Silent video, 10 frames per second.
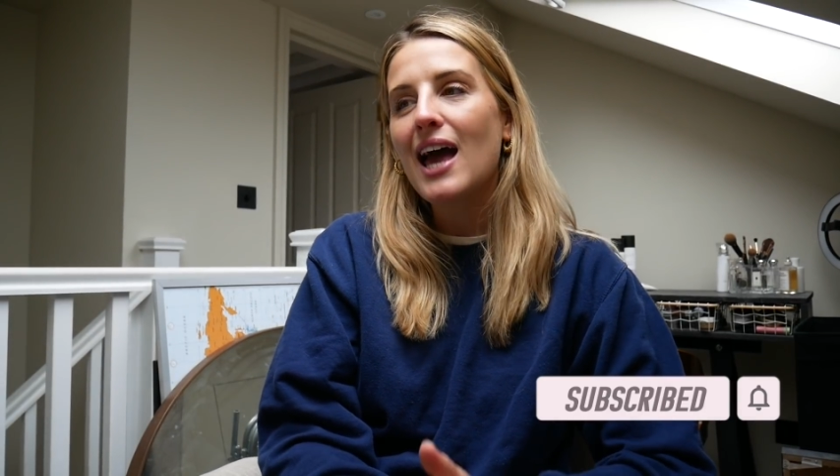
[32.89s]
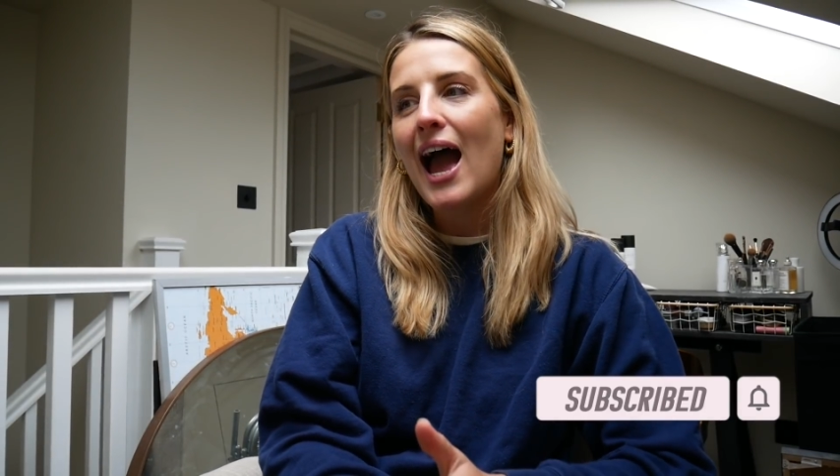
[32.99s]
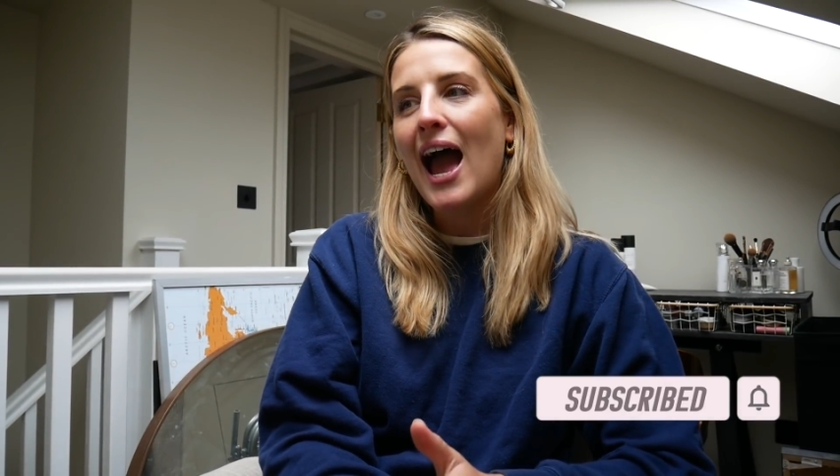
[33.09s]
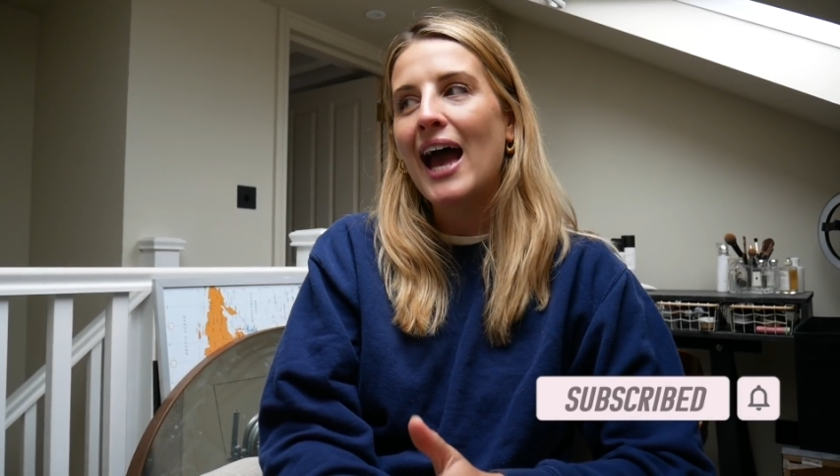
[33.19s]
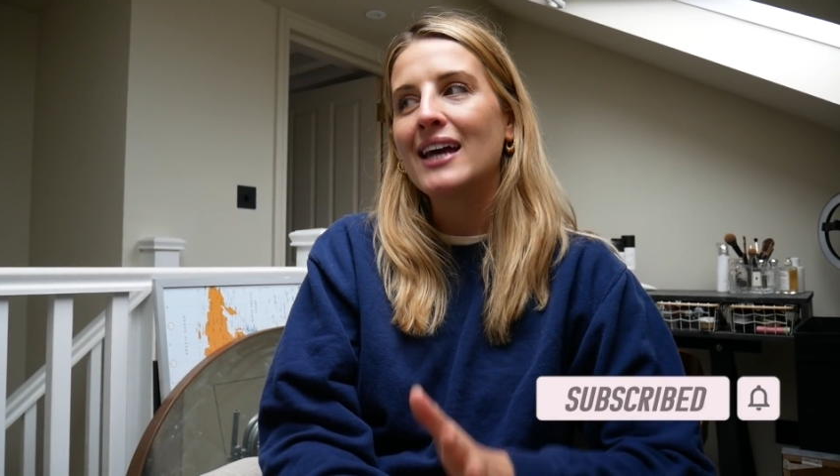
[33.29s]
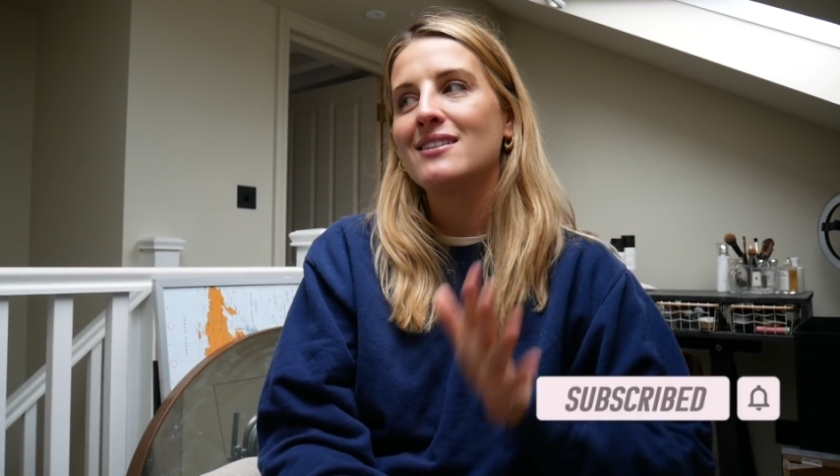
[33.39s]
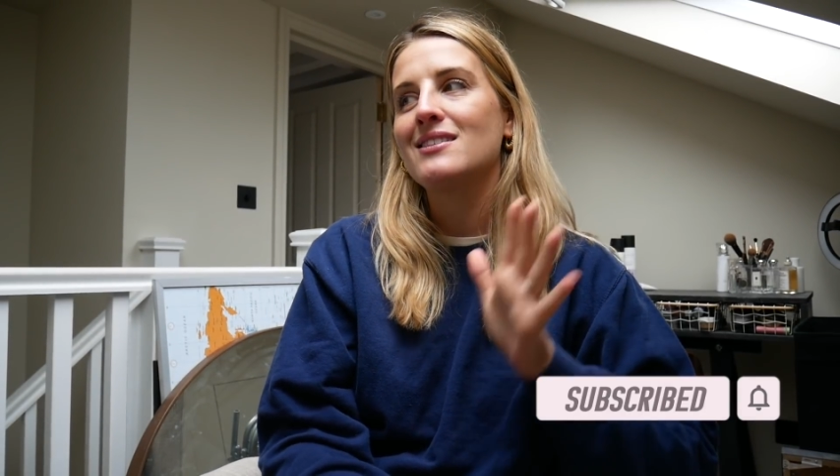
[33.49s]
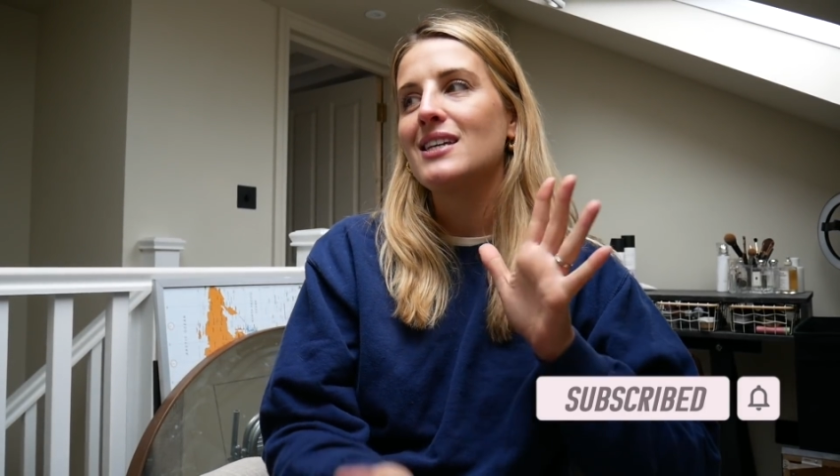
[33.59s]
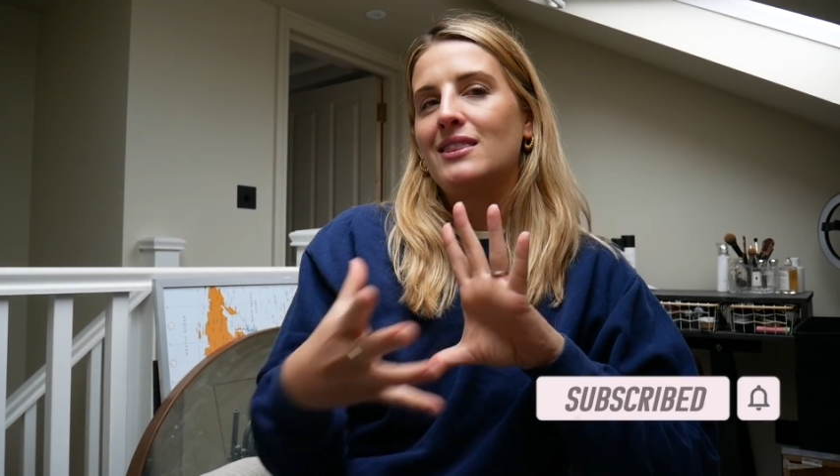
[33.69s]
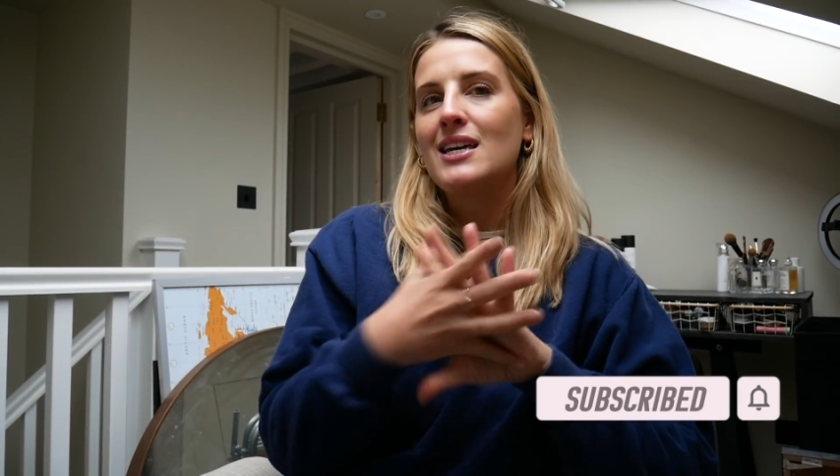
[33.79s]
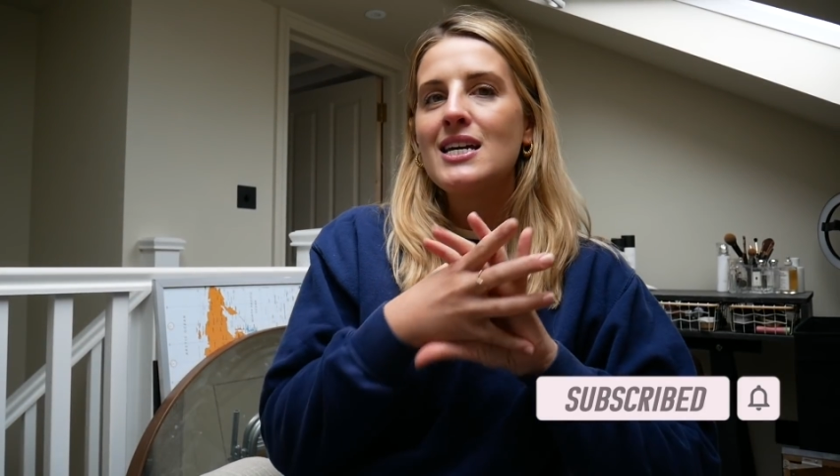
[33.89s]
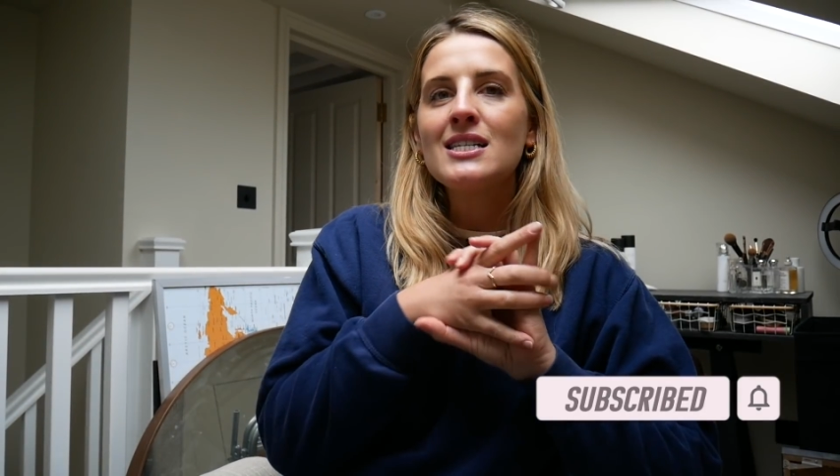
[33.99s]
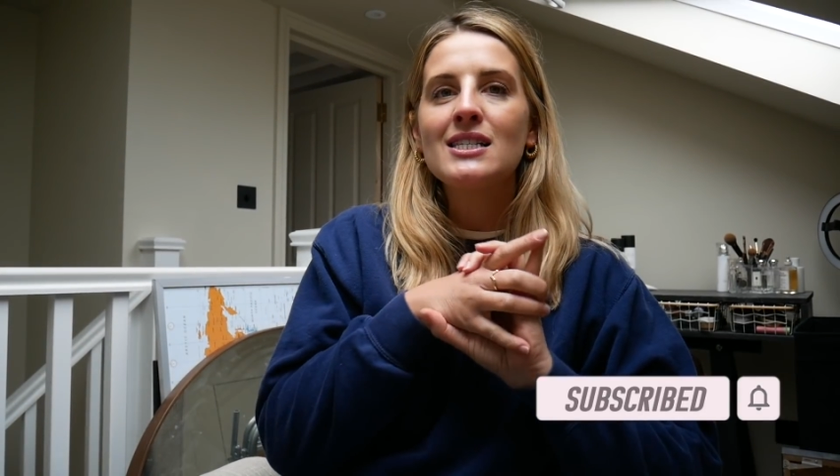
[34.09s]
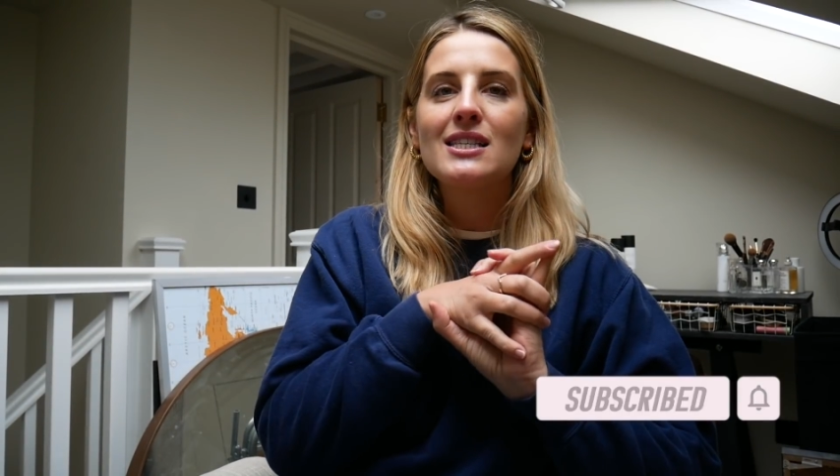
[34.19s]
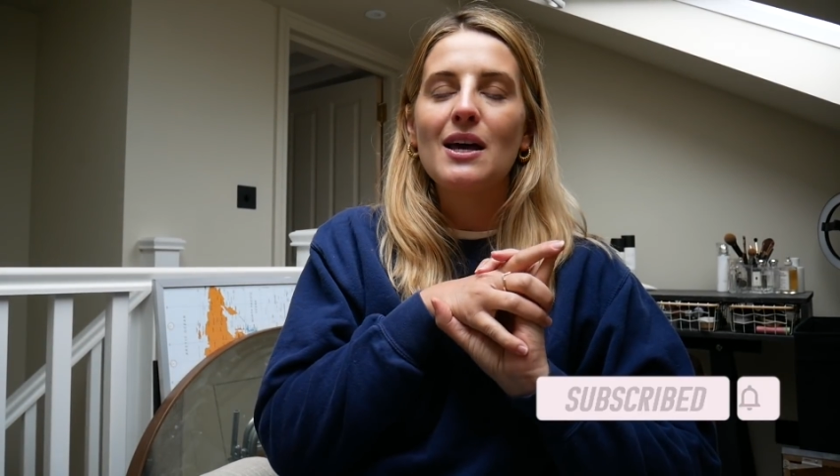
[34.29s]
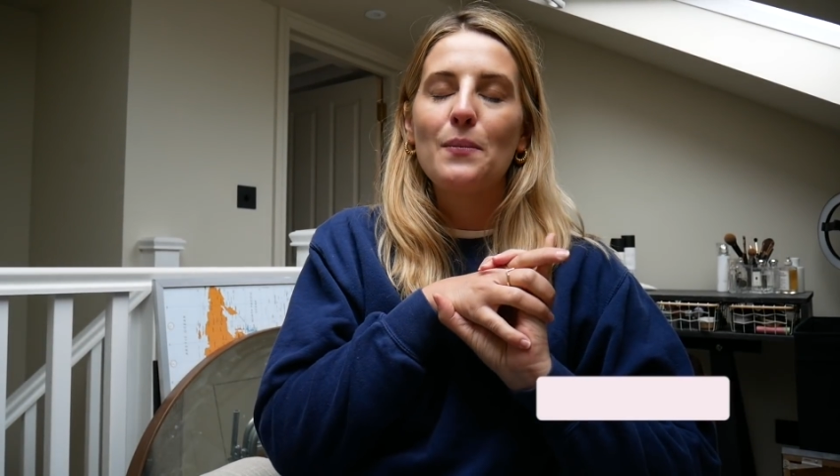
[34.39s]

and this